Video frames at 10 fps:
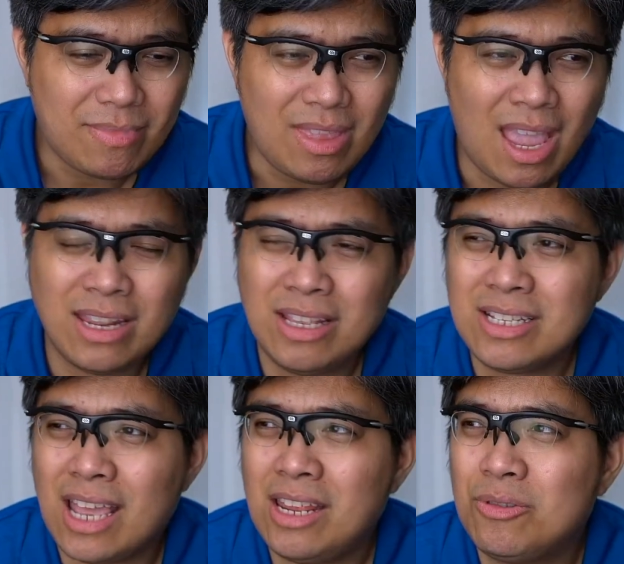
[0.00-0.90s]
I
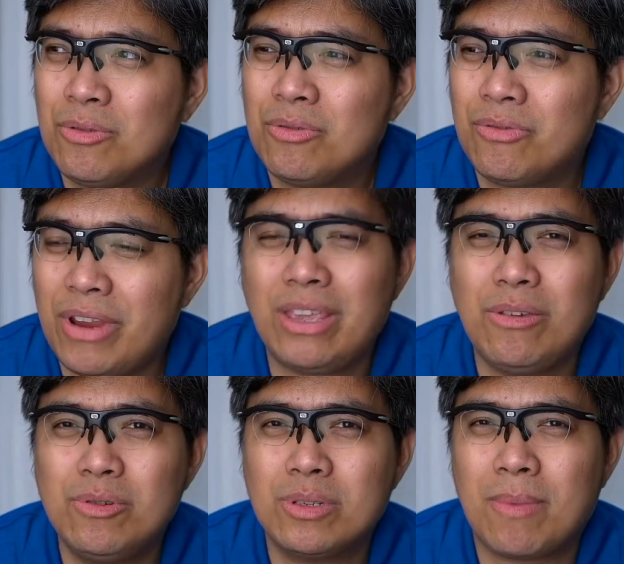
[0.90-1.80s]
decided to
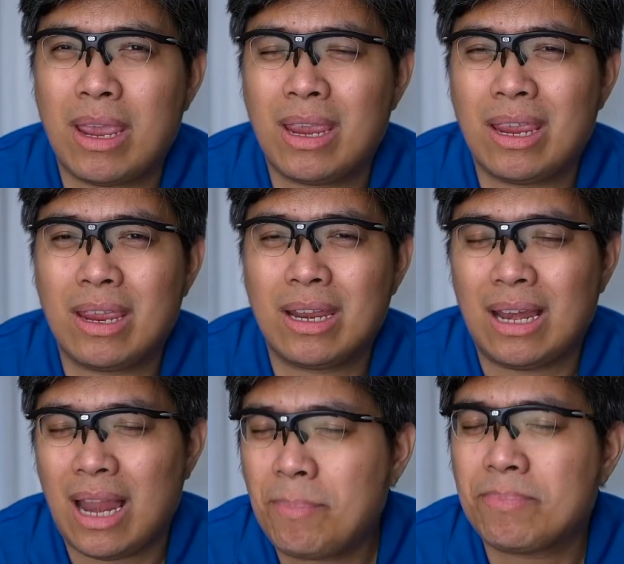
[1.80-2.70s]
reuse my
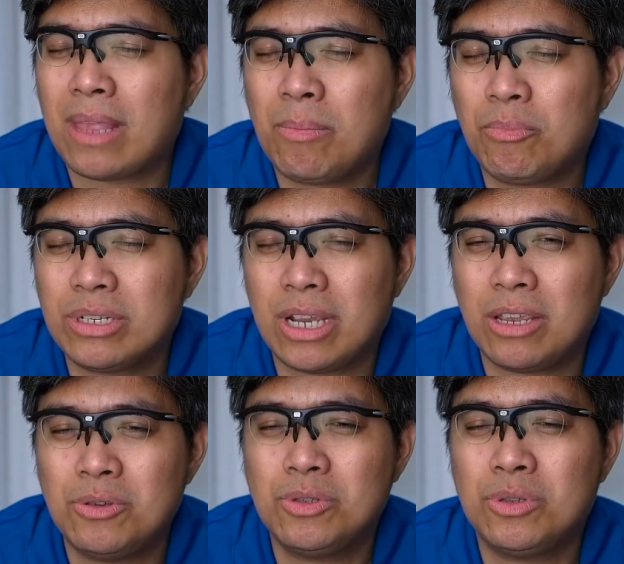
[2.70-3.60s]
laptop, which I
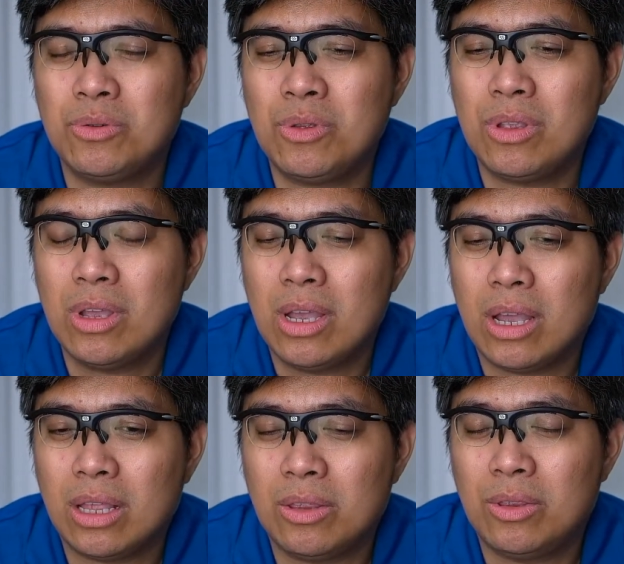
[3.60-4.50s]
used to
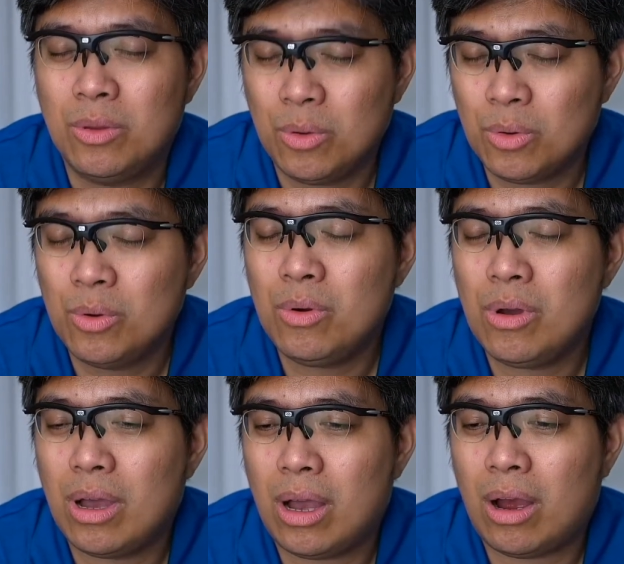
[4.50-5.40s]
do
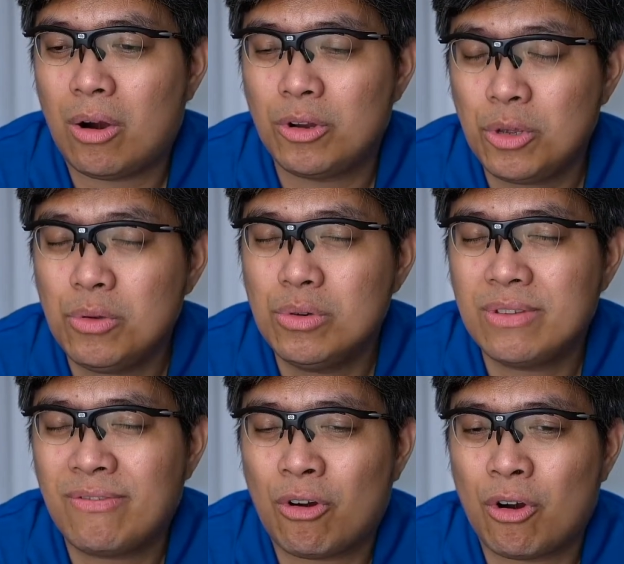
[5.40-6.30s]
or use
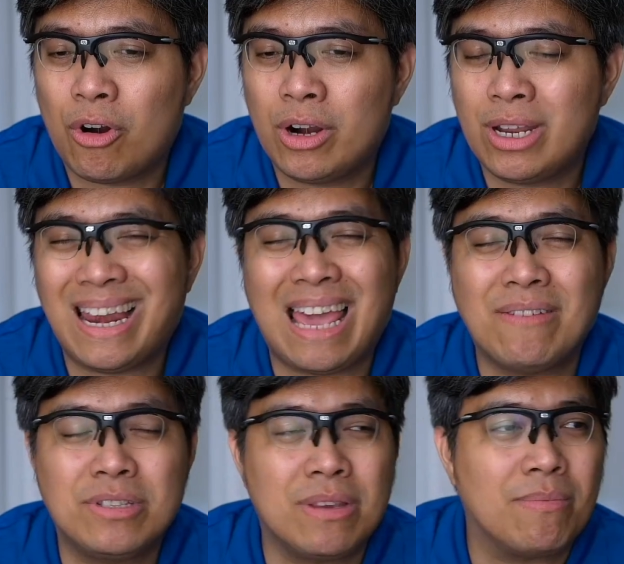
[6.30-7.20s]
for the
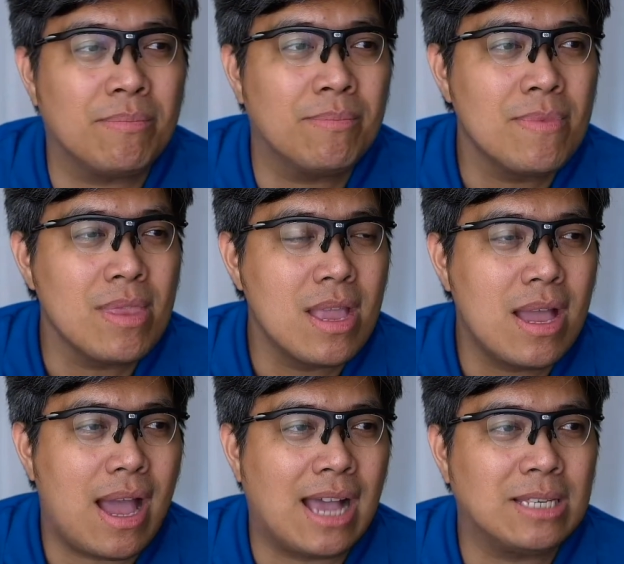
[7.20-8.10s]
live stream
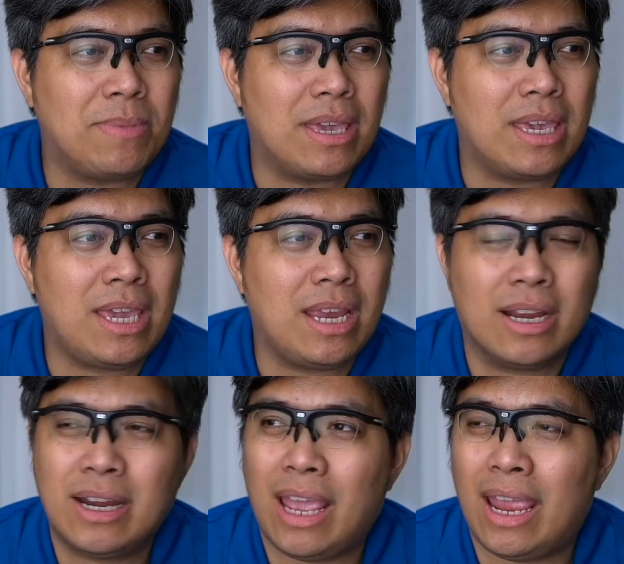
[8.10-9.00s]
aspect
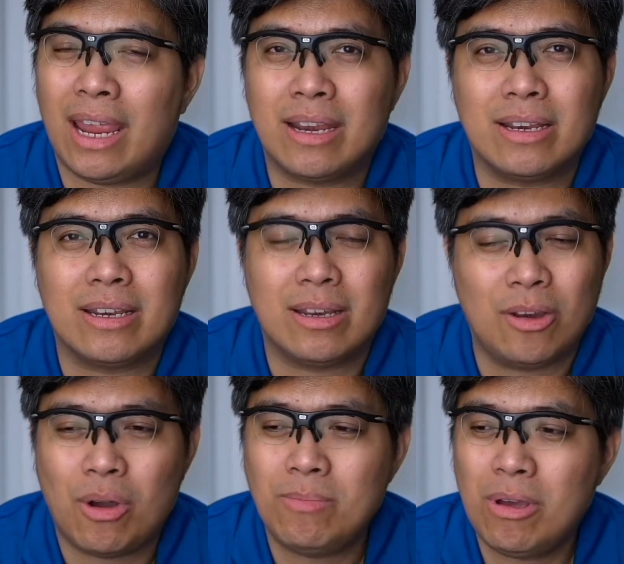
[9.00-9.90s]
here, and
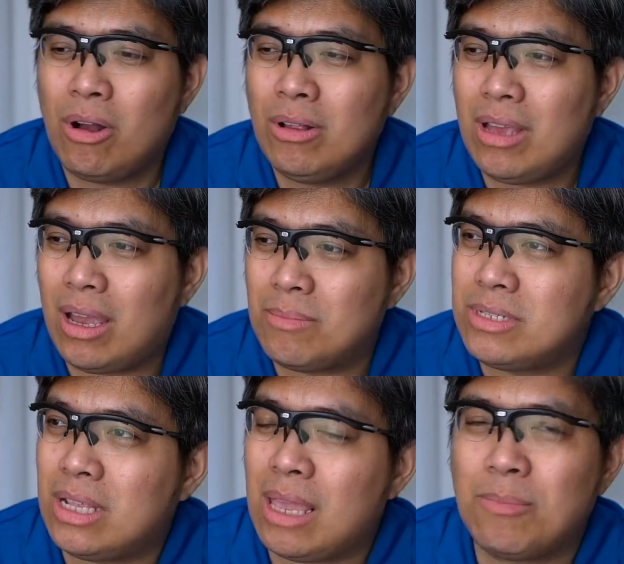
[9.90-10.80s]
lo and behold, I'm
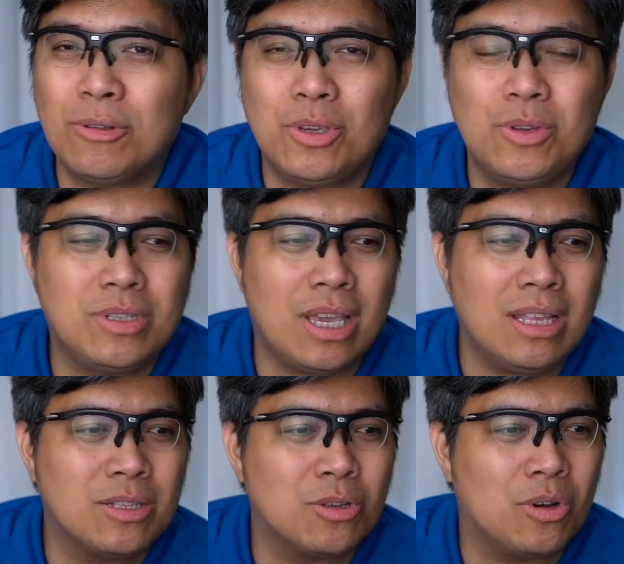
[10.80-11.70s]
still able to use it.
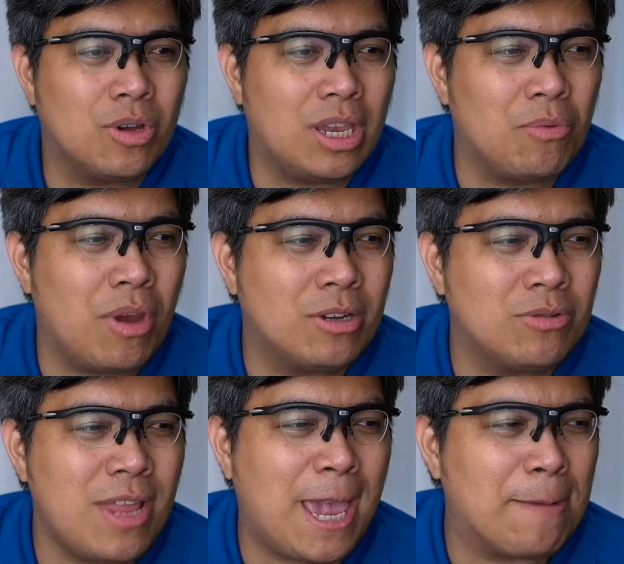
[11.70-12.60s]
So here we are
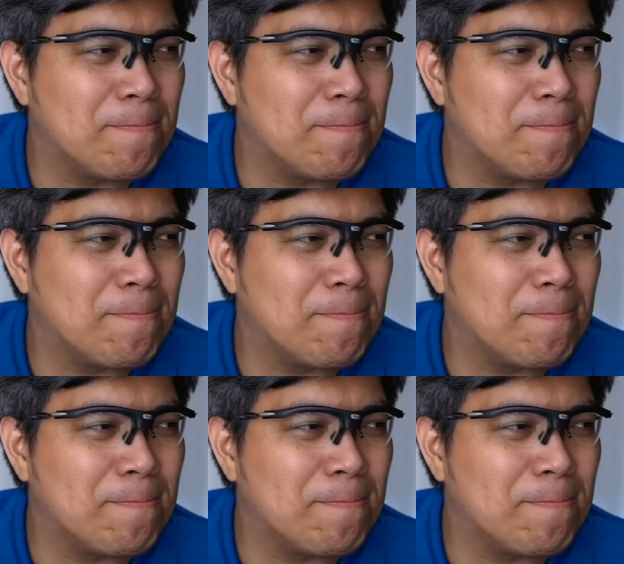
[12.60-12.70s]
today.